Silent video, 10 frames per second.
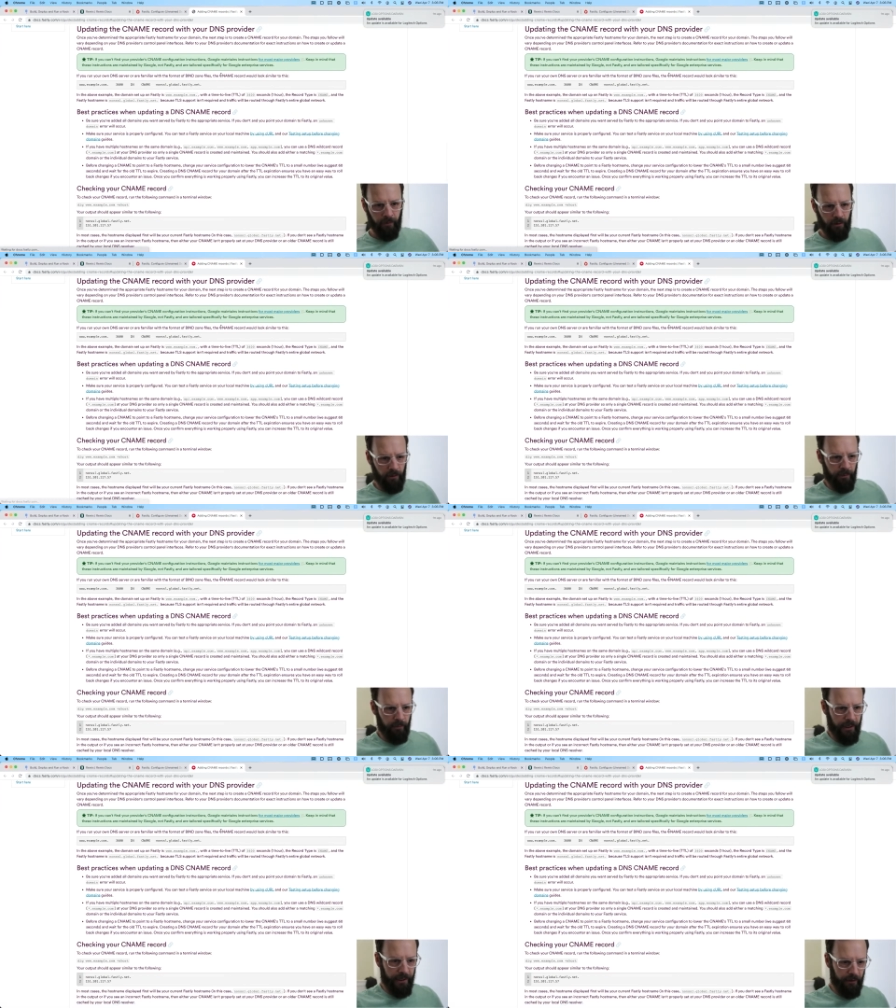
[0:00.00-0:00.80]
Got my
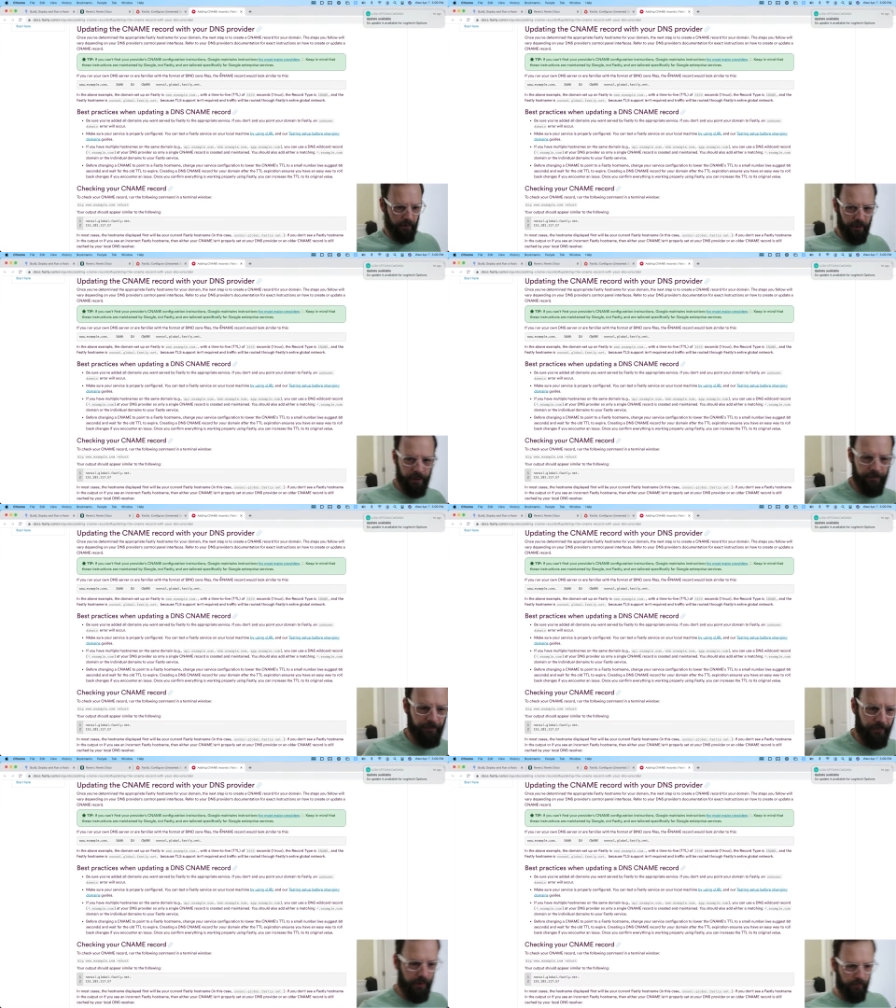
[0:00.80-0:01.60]
mic? Yeah,
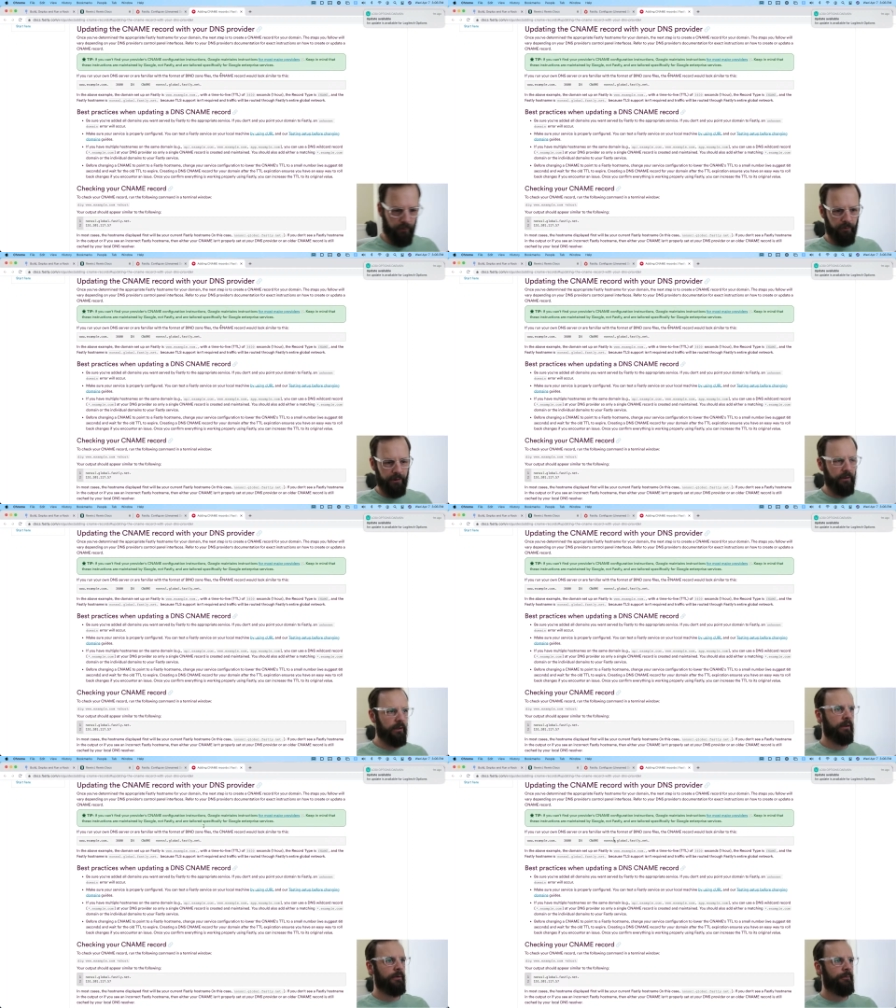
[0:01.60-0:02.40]
I think we're ready to
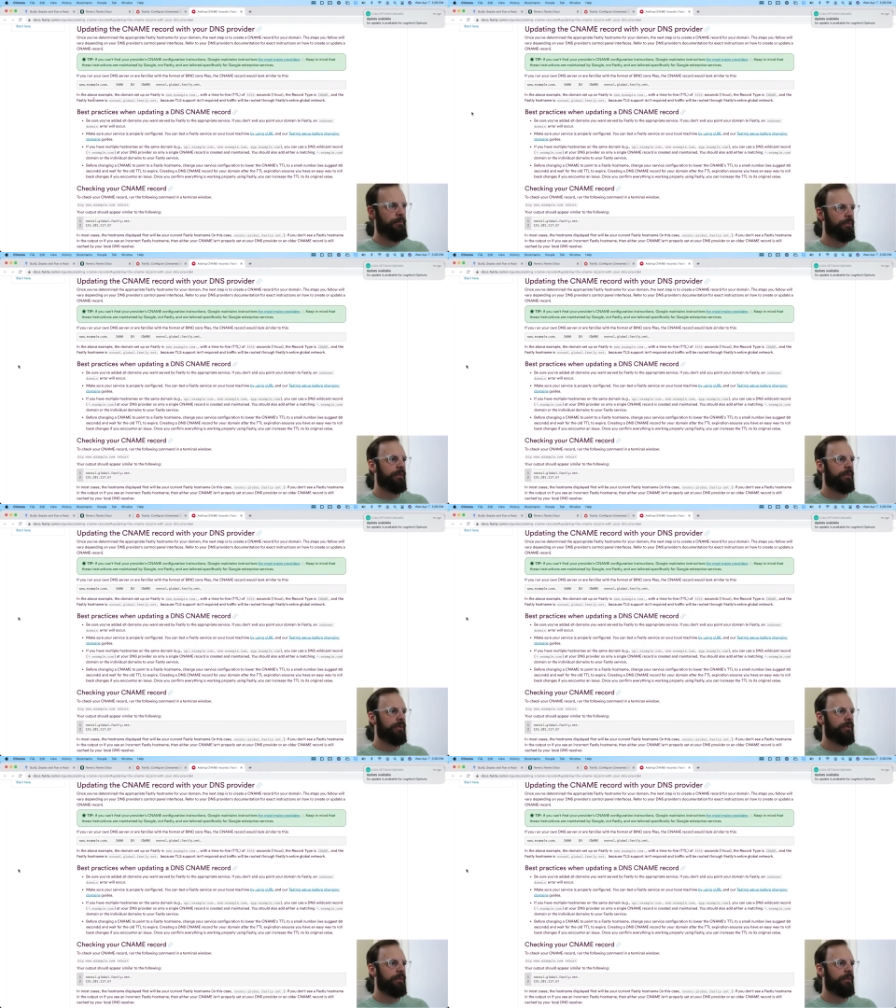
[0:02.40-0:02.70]
go.